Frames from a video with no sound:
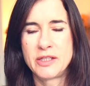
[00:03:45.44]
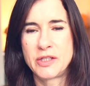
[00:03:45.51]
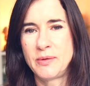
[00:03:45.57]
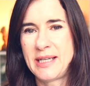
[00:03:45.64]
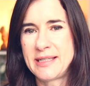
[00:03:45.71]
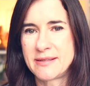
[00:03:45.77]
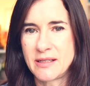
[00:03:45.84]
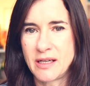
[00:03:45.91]
So
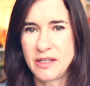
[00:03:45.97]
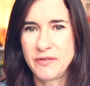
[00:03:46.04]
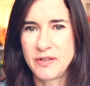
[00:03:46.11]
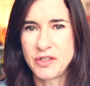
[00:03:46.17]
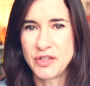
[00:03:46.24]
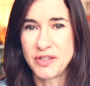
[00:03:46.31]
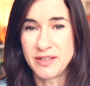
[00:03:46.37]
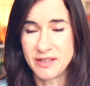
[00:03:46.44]
let's dive
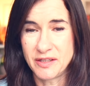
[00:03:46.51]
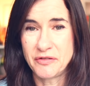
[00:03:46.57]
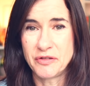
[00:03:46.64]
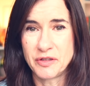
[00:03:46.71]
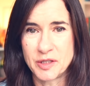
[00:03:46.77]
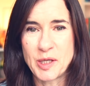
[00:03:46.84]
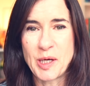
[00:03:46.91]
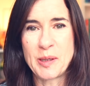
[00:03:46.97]
into the
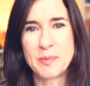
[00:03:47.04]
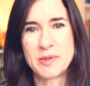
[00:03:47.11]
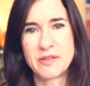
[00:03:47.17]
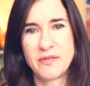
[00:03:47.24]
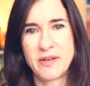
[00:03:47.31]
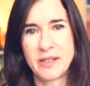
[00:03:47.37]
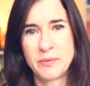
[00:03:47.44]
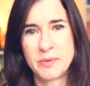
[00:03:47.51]
different types
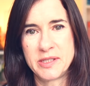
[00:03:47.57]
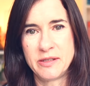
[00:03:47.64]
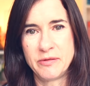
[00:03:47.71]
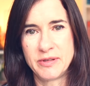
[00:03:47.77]
of equity